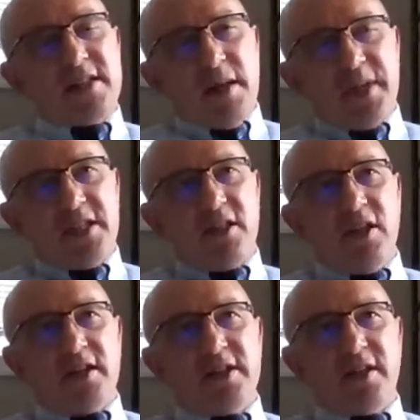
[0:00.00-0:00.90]

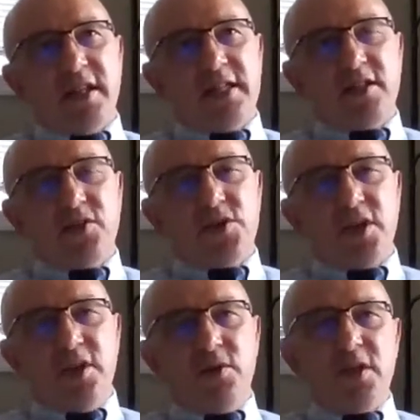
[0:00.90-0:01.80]
particularly as related to
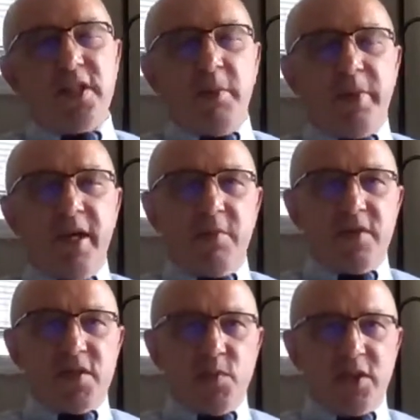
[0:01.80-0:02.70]
security,
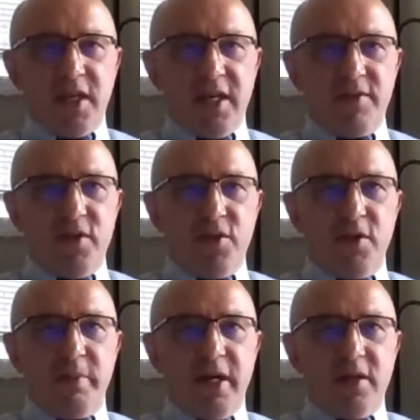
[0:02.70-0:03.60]
payments, what have you,
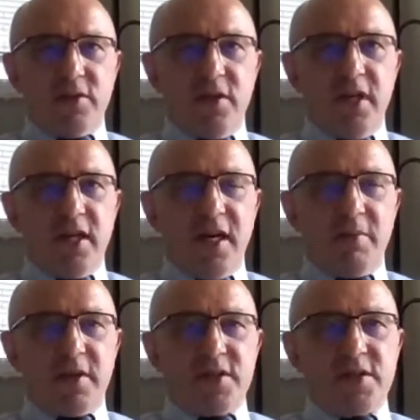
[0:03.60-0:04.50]
about
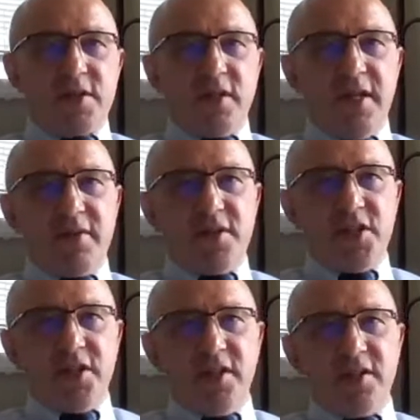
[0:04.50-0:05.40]
e-commerce
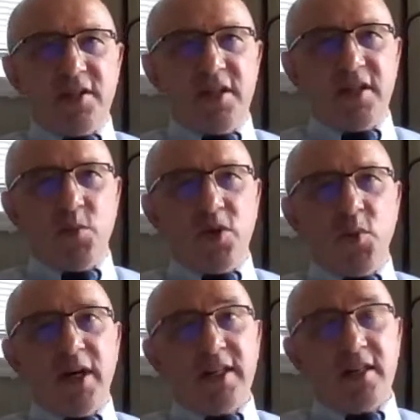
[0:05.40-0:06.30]
leveraging internet were
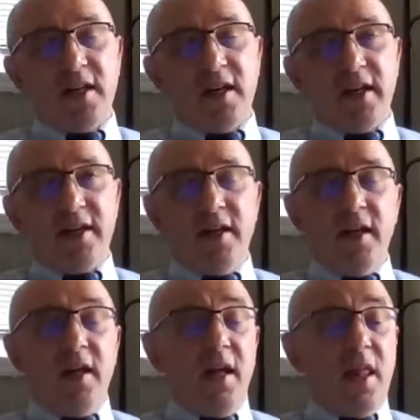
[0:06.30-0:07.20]
quite high.
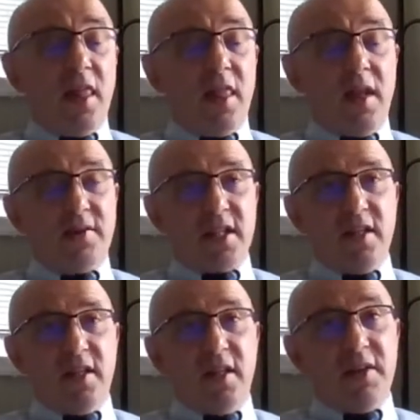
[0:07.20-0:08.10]

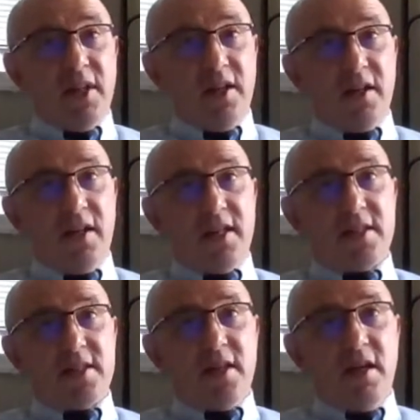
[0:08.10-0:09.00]

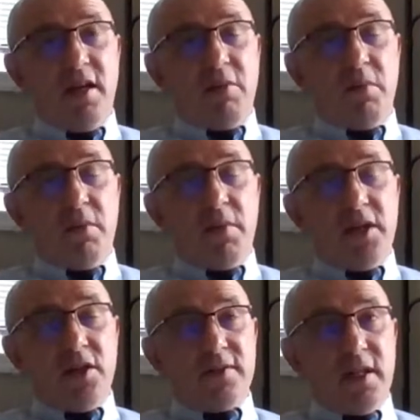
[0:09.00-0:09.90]
Nevertheless,
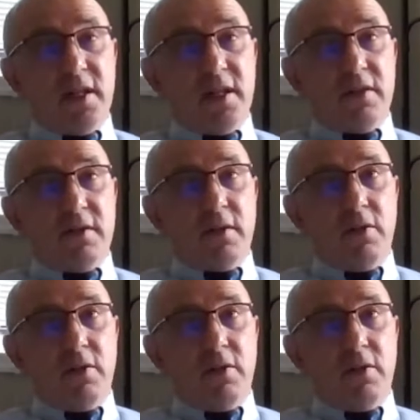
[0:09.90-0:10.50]
many of the